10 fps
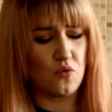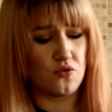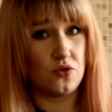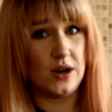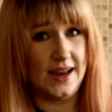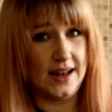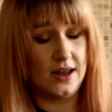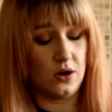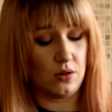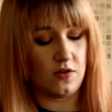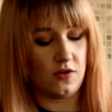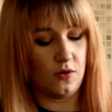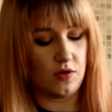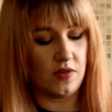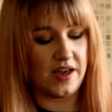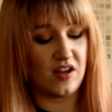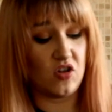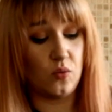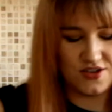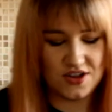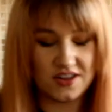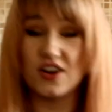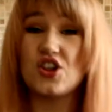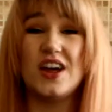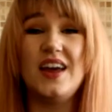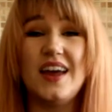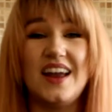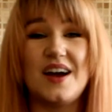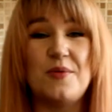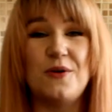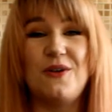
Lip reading: we've got a really hot sauce in there. I'm just going to shake it like a